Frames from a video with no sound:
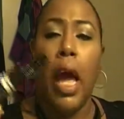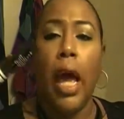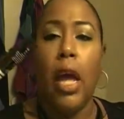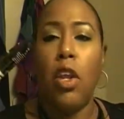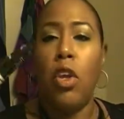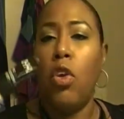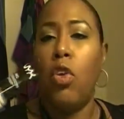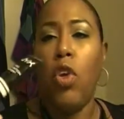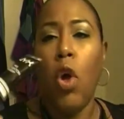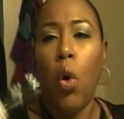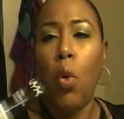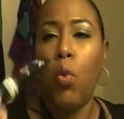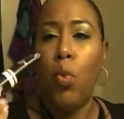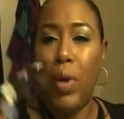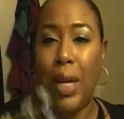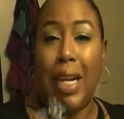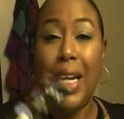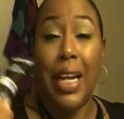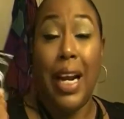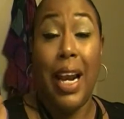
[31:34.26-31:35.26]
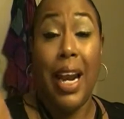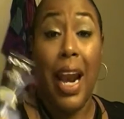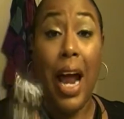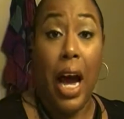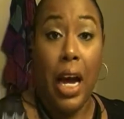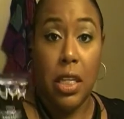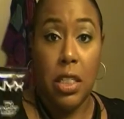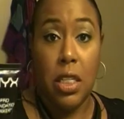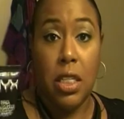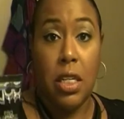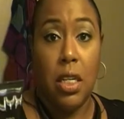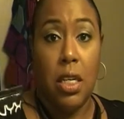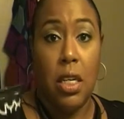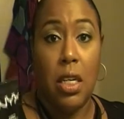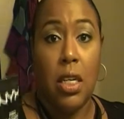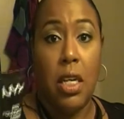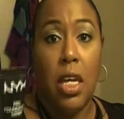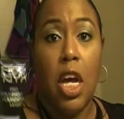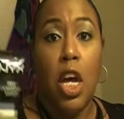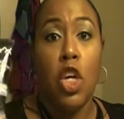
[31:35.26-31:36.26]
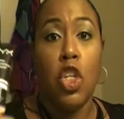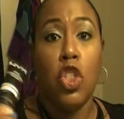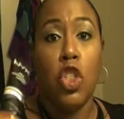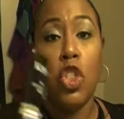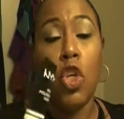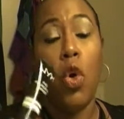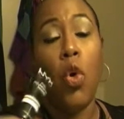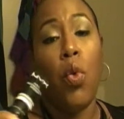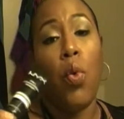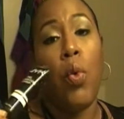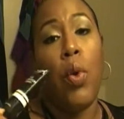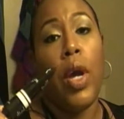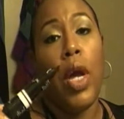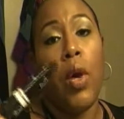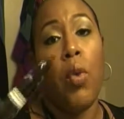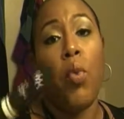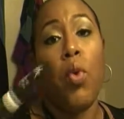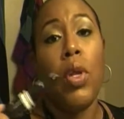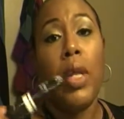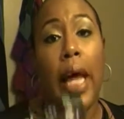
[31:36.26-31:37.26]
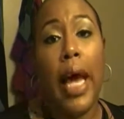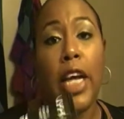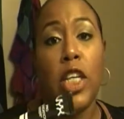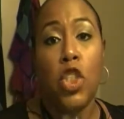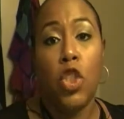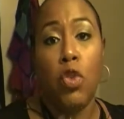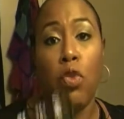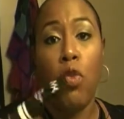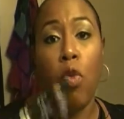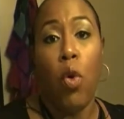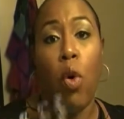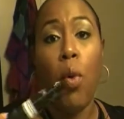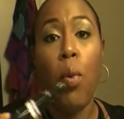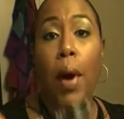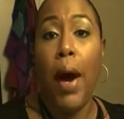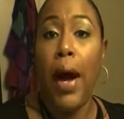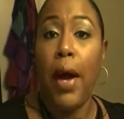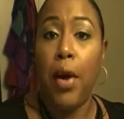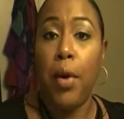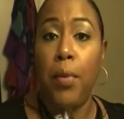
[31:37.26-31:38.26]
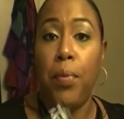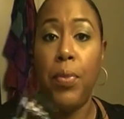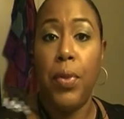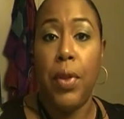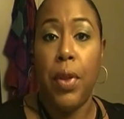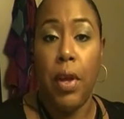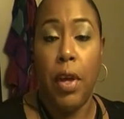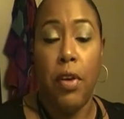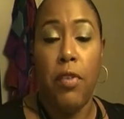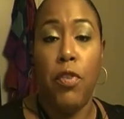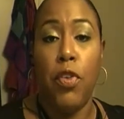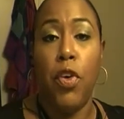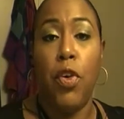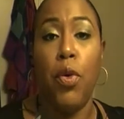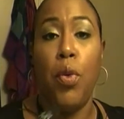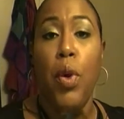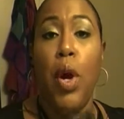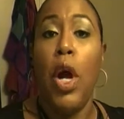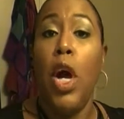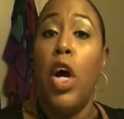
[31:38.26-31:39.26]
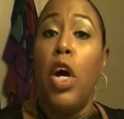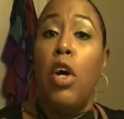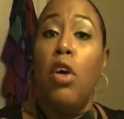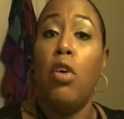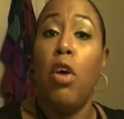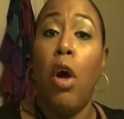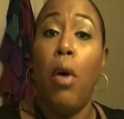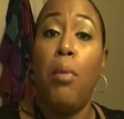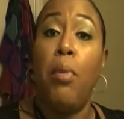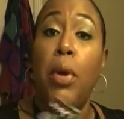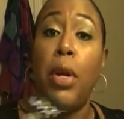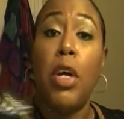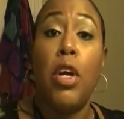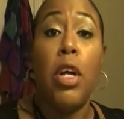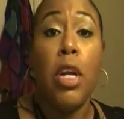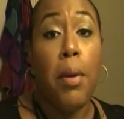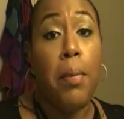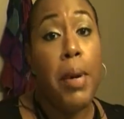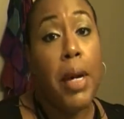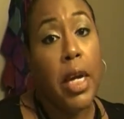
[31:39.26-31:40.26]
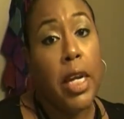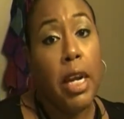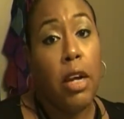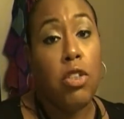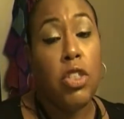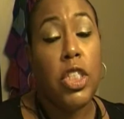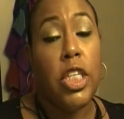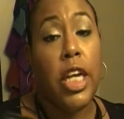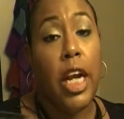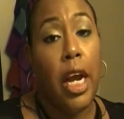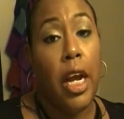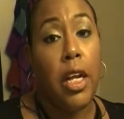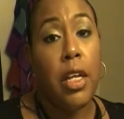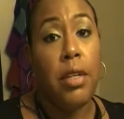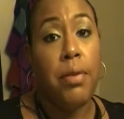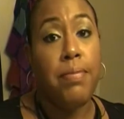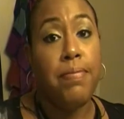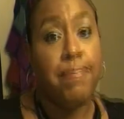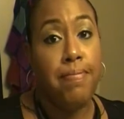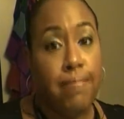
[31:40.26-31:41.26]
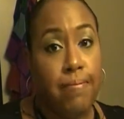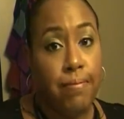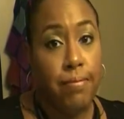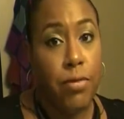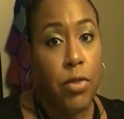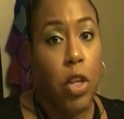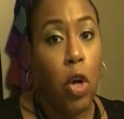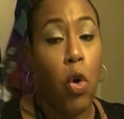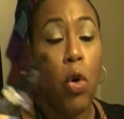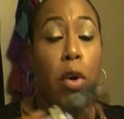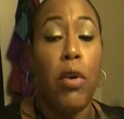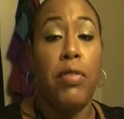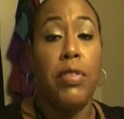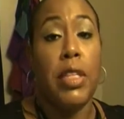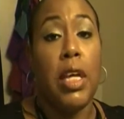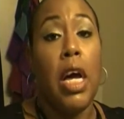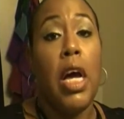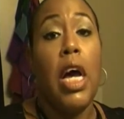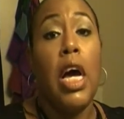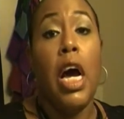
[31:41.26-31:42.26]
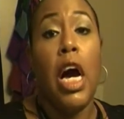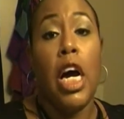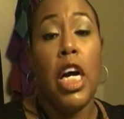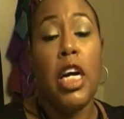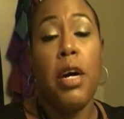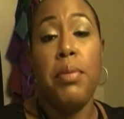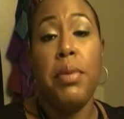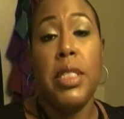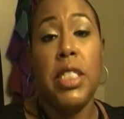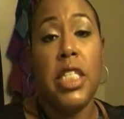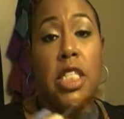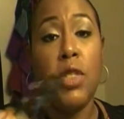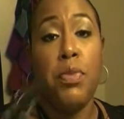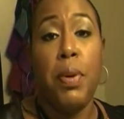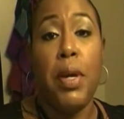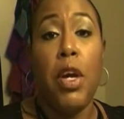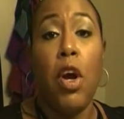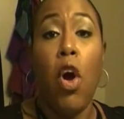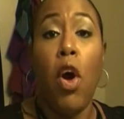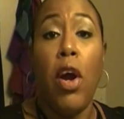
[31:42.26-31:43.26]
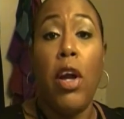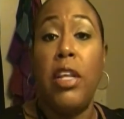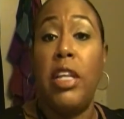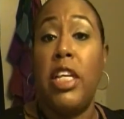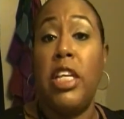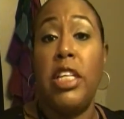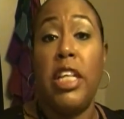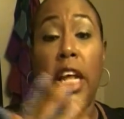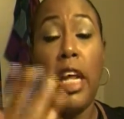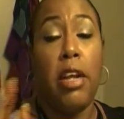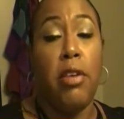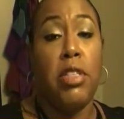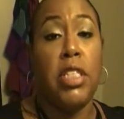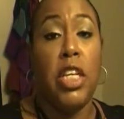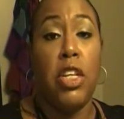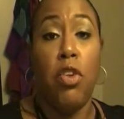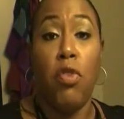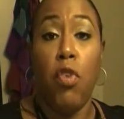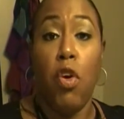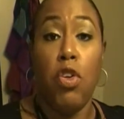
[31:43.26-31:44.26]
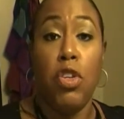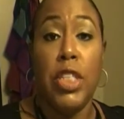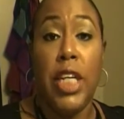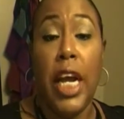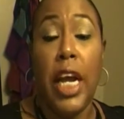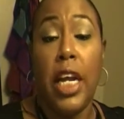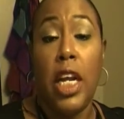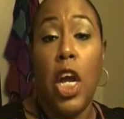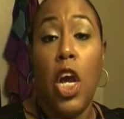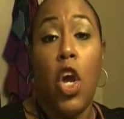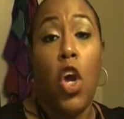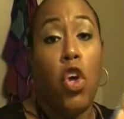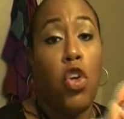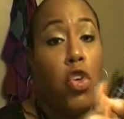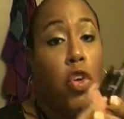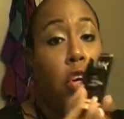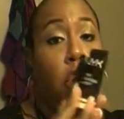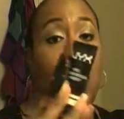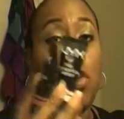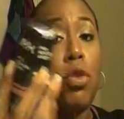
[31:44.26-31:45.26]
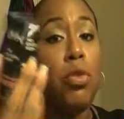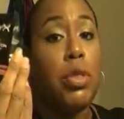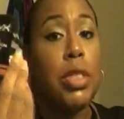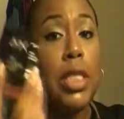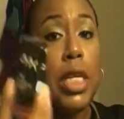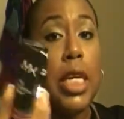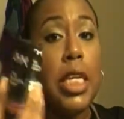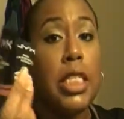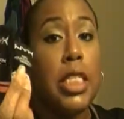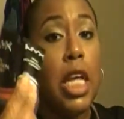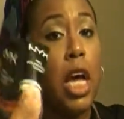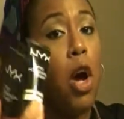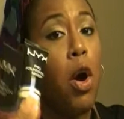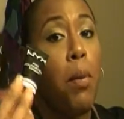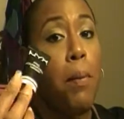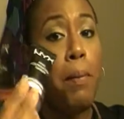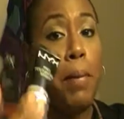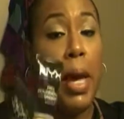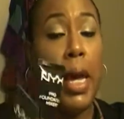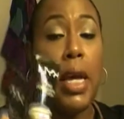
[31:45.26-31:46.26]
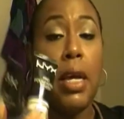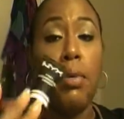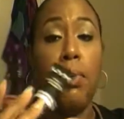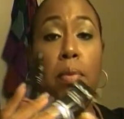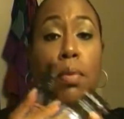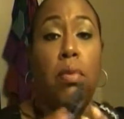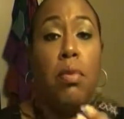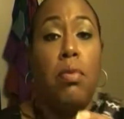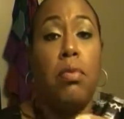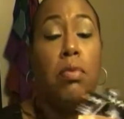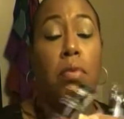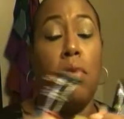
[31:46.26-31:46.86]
and you don't need a lot. So it will last you for a while if you are pretty good at picking out your shade. Or if a company sends PR and they send the wrong shade, you can use these to help make it